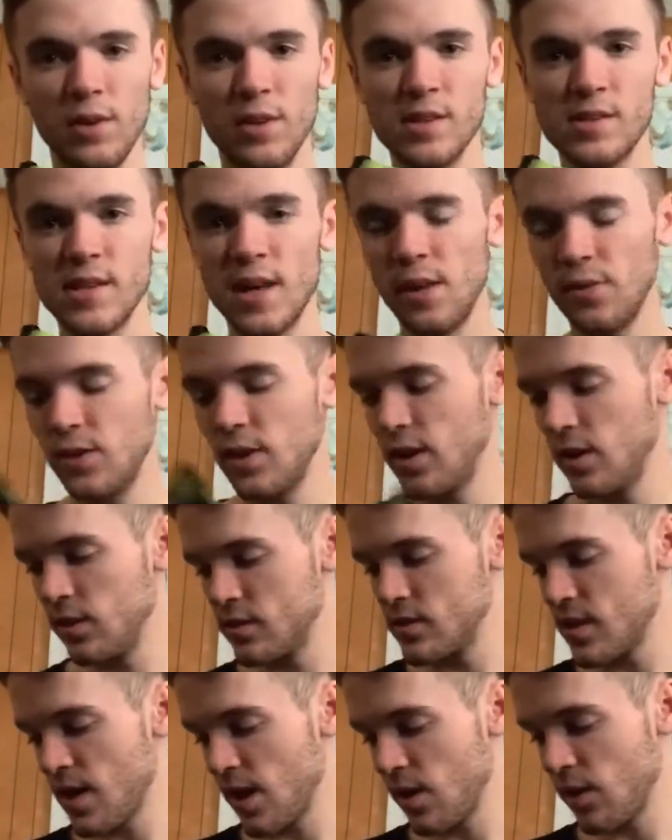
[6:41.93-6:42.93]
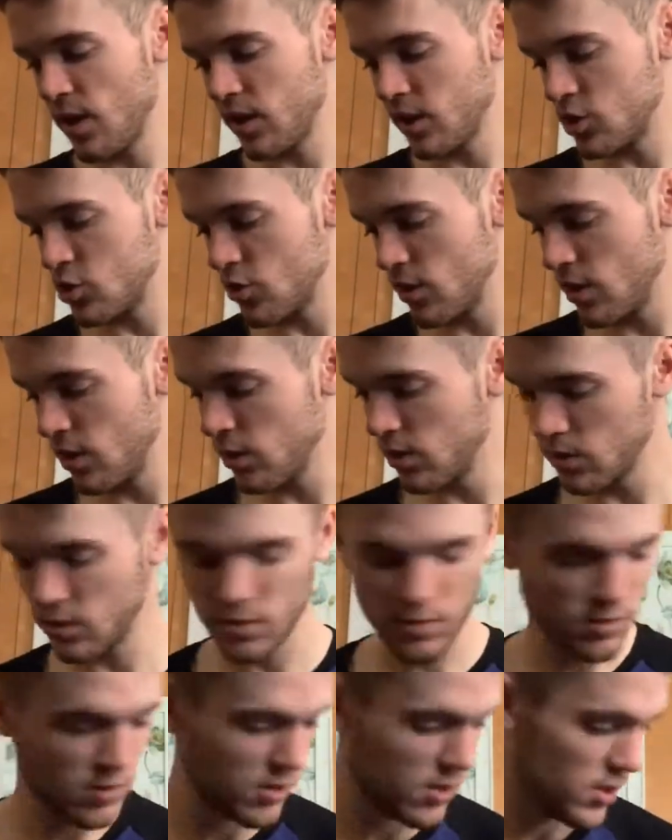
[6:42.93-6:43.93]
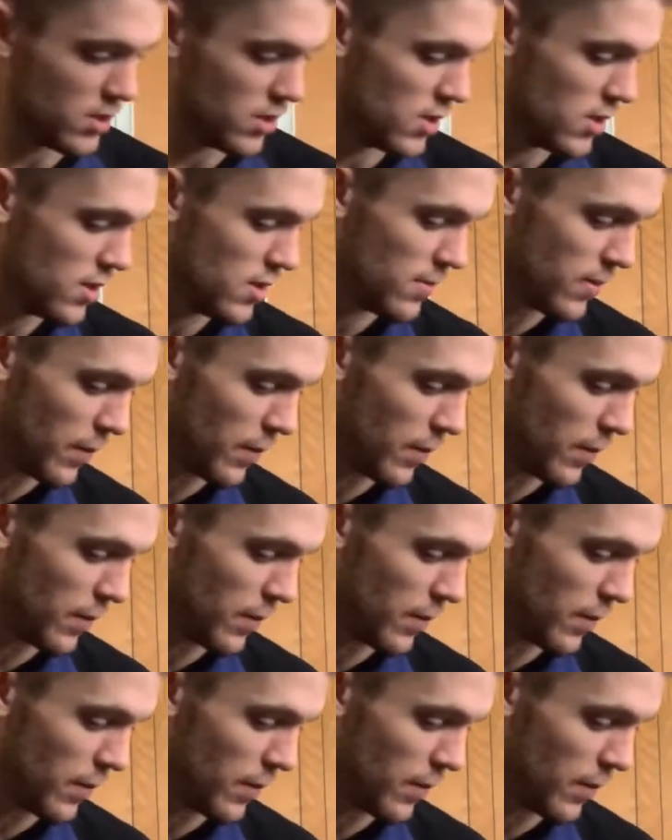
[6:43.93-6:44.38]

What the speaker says: this out there to tie around a tree or my